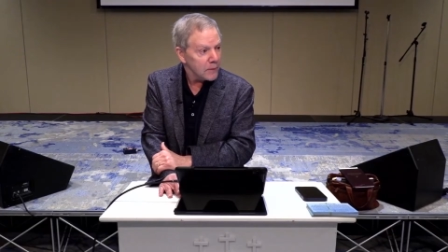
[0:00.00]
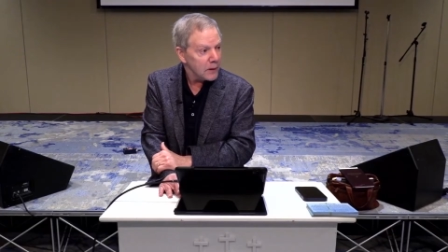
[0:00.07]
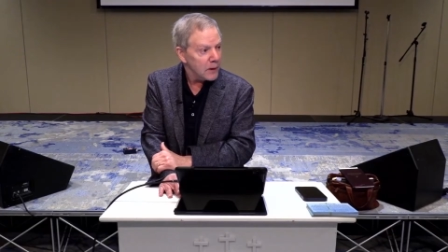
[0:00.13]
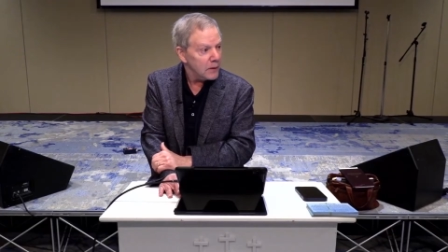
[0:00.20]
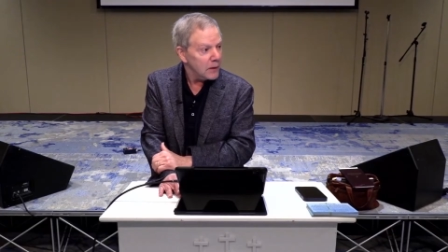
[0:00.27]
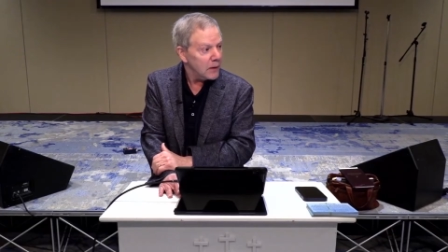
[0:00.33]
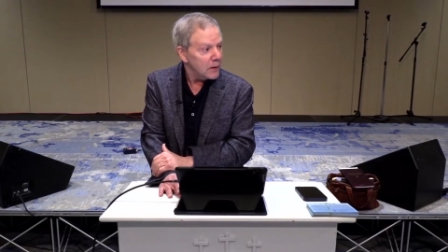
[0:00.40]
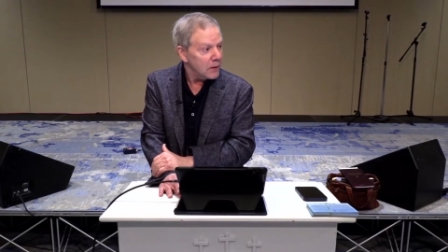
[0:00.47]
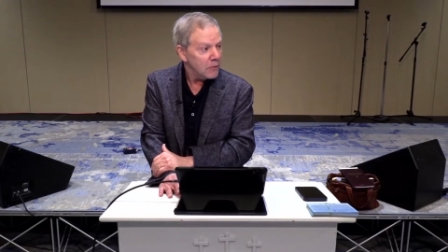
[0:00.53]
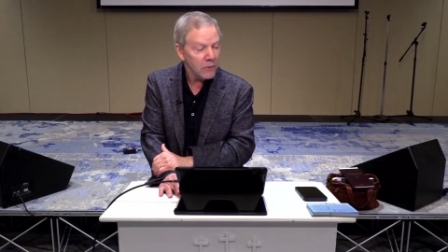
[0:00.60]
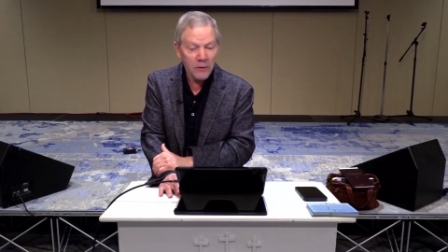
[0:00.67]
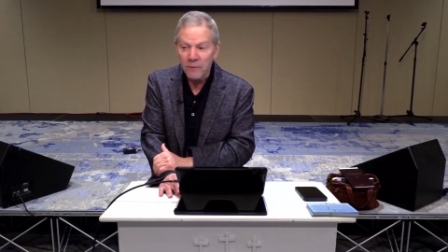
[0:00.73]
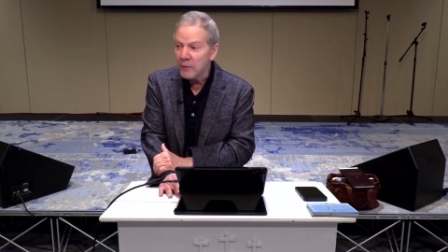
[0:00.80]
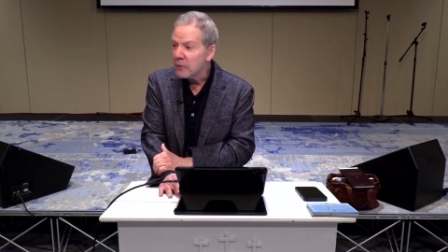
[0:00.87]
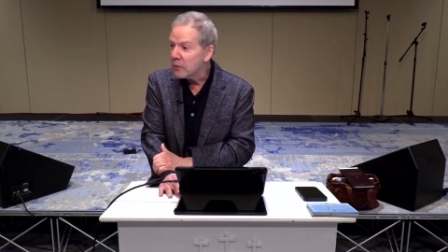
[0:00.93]
In the history
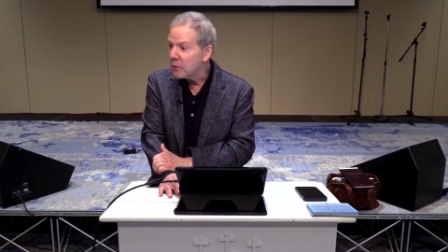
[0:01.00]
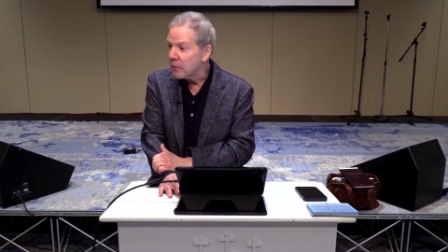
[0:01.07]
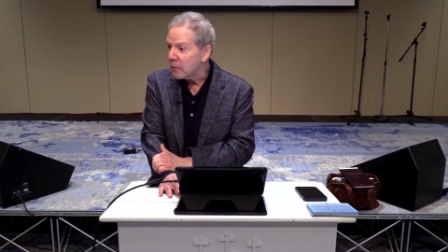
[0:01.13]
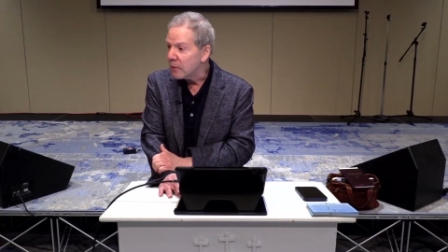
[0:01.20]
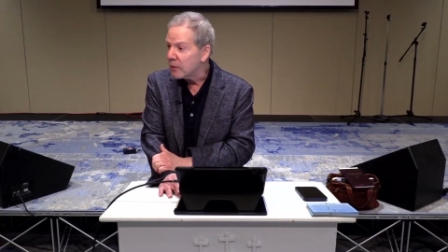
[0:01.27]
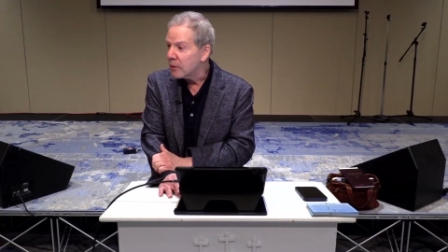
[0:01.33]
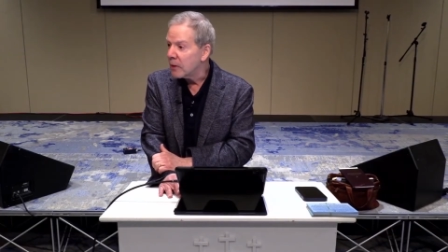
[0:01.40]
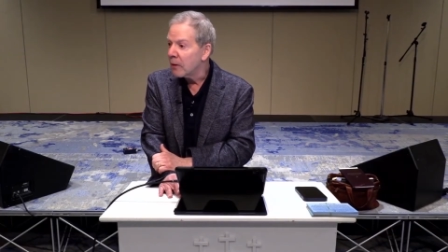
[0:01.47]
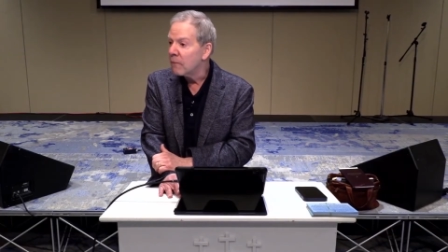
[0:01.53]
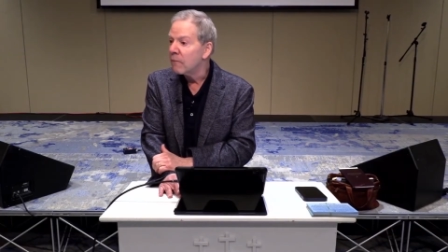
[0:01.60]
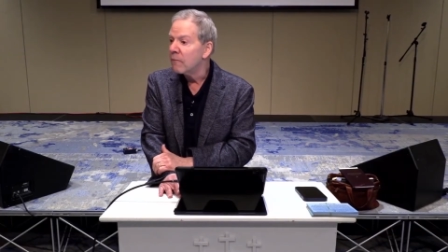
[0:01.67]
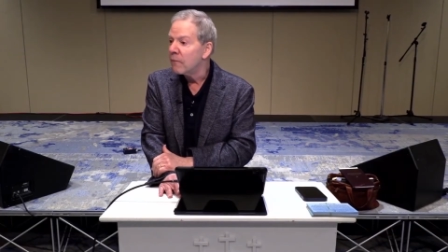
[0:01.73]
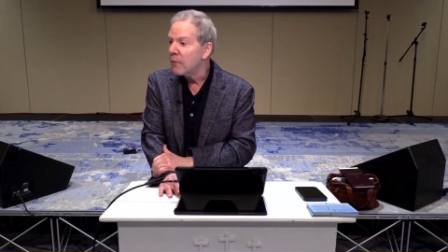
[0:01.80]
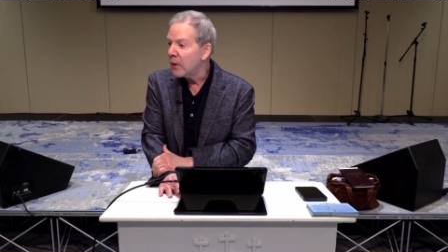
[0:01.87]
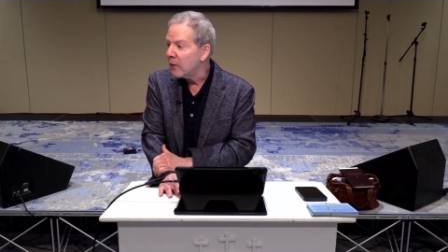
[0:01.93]
of the church,
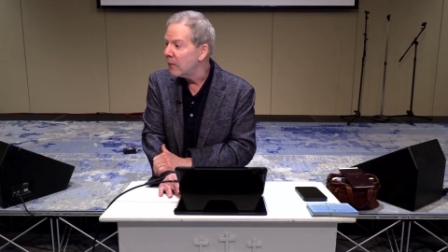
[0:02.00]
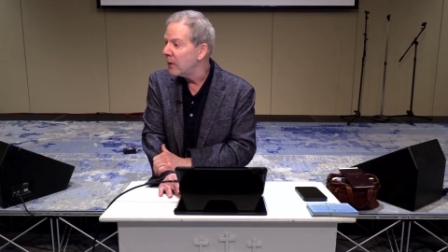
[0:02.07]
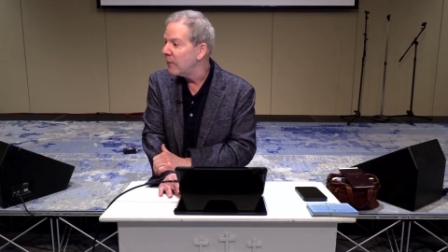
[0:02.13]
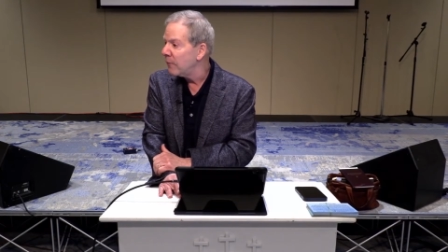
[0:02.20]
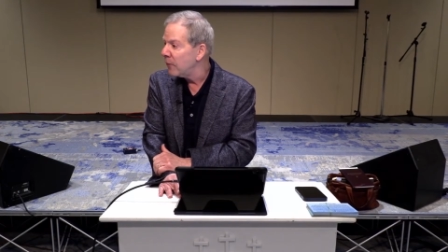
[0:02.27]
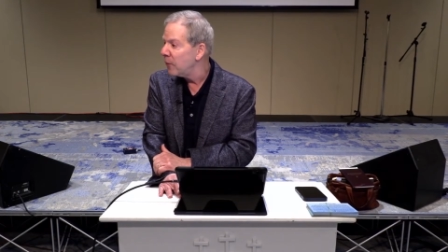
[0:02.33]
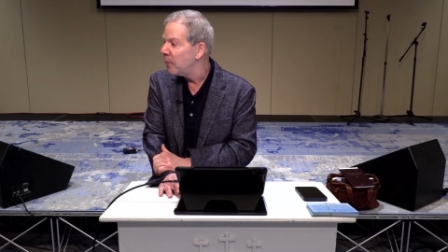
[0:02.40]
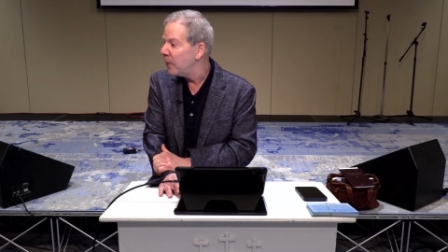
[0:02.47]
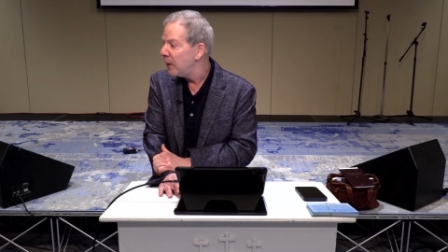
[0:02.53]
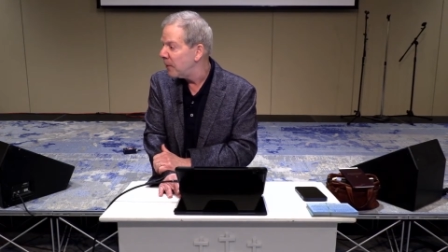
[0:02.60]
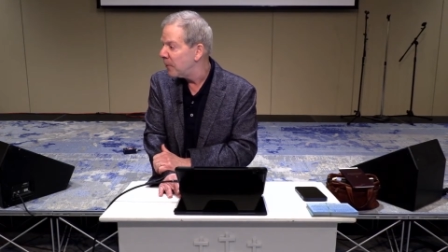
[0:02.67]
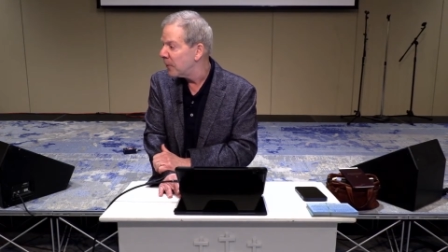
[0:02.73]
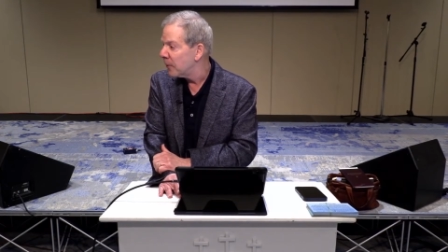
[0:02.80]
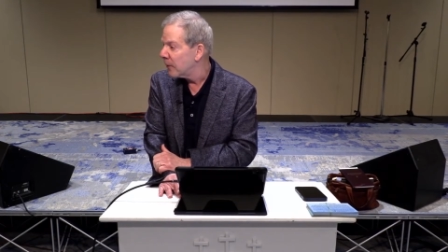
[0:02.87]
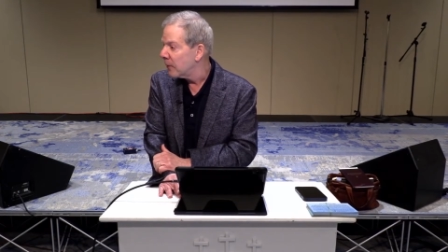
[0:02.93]
very few
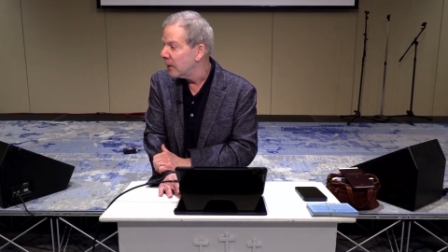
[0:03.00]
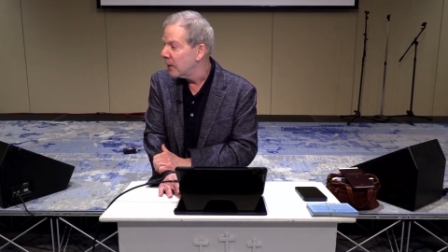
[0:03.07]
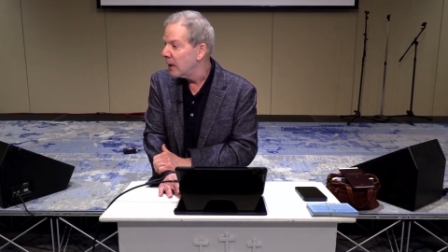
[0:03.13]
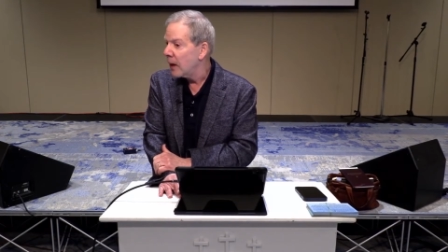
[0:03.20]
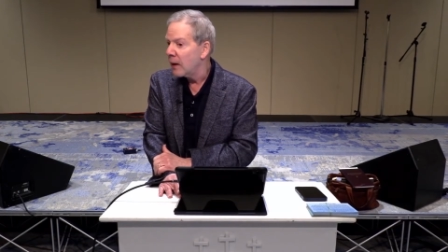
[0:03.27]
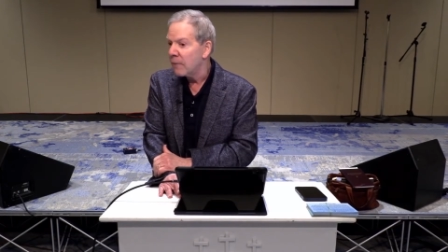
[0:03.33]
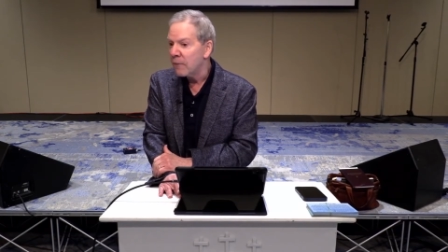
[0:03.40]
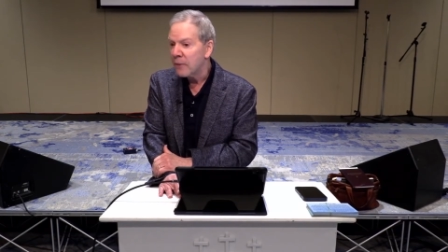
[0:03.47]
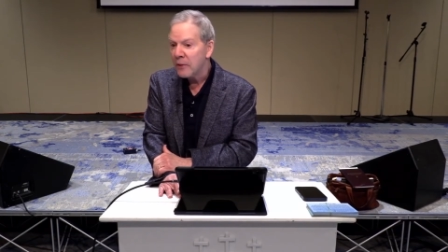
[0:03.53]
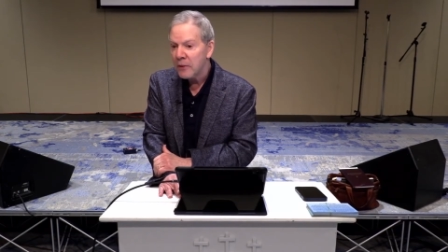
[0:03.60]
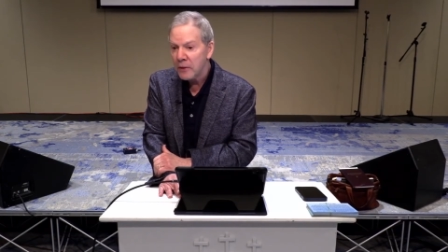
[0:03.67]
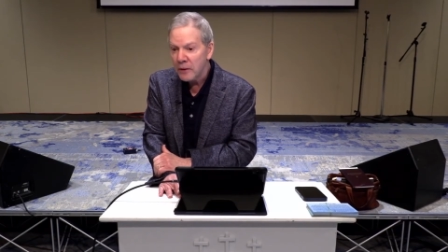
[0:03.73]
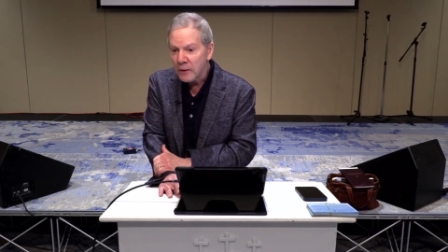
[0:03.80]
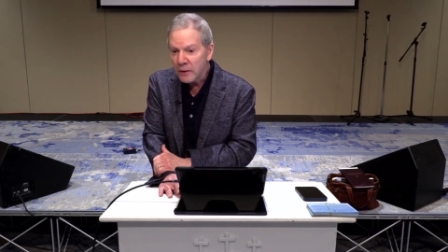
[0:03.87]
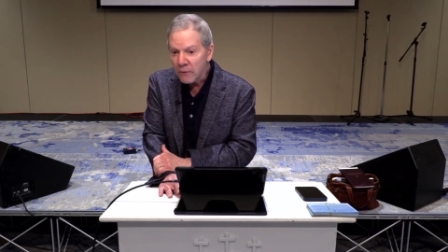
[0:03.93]
people have
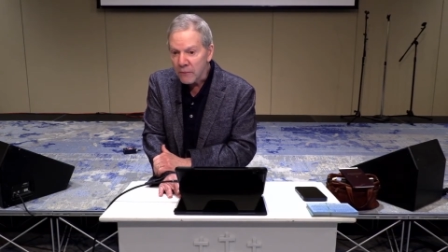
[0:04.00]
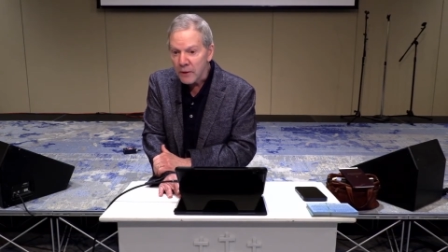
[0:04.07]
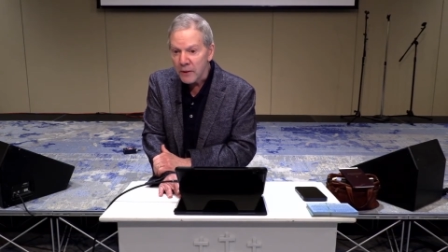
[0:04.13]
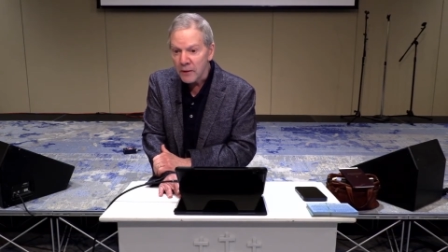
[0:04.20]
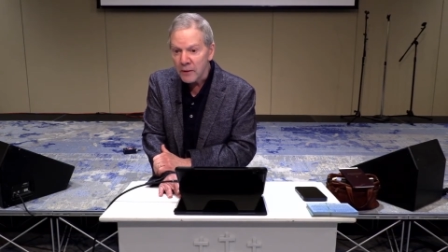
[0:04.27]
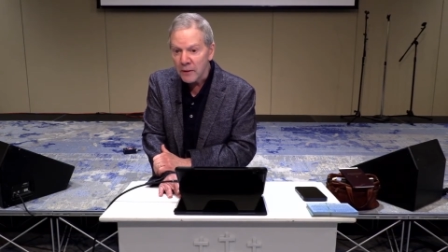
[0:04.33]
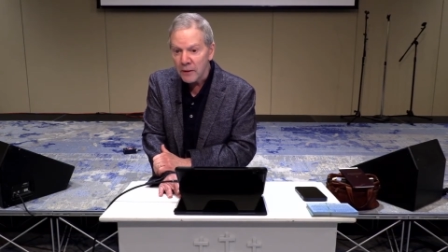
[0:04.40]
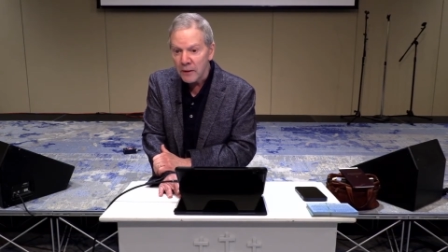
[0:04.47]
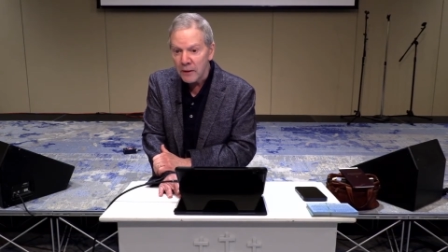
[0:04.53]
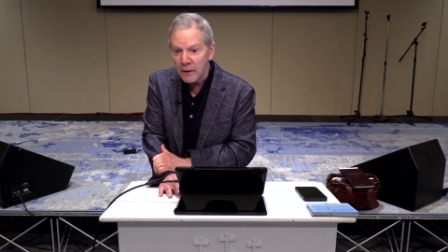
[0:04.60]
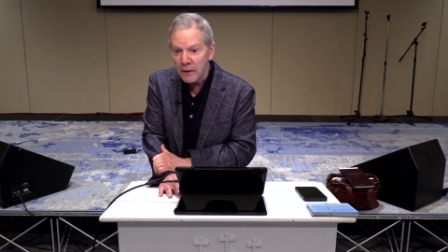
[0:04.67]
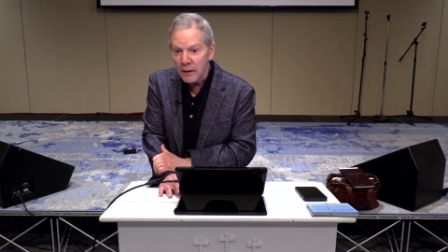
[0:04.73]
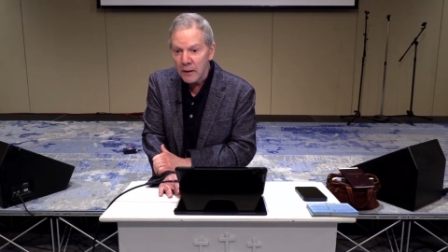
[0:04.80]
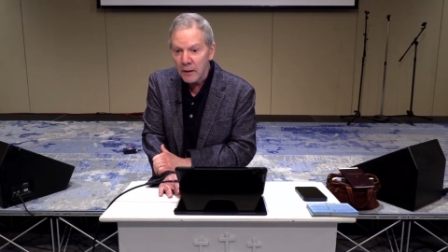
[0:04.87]
seriously